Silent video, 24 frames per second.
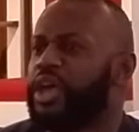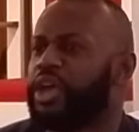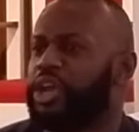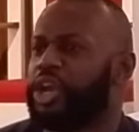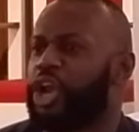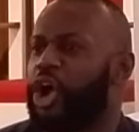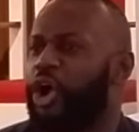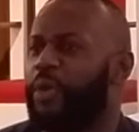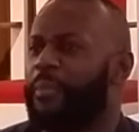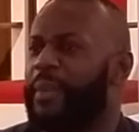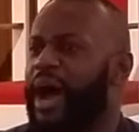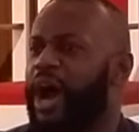you
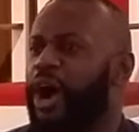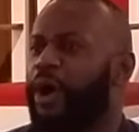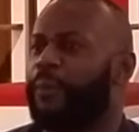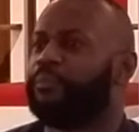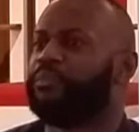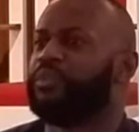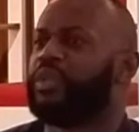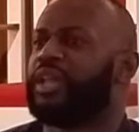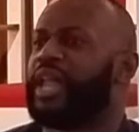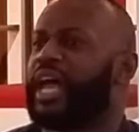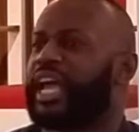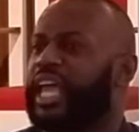know,
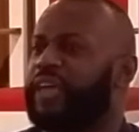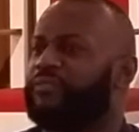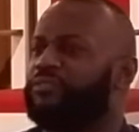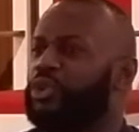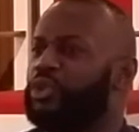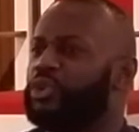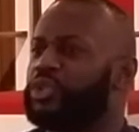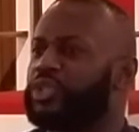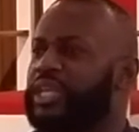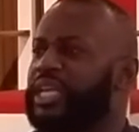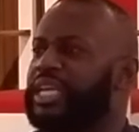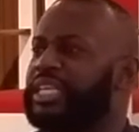about, like, if
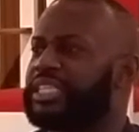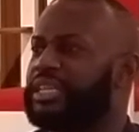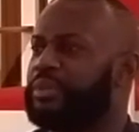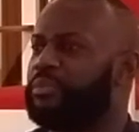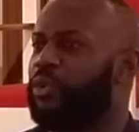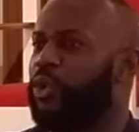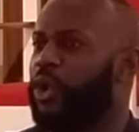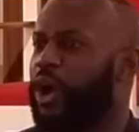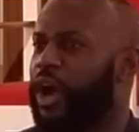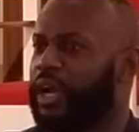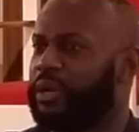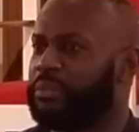you see
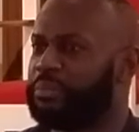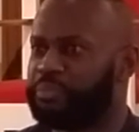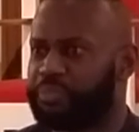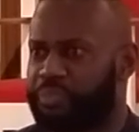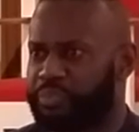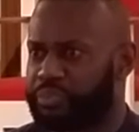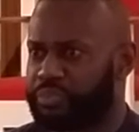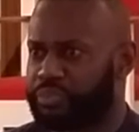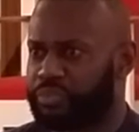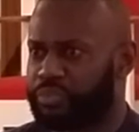someone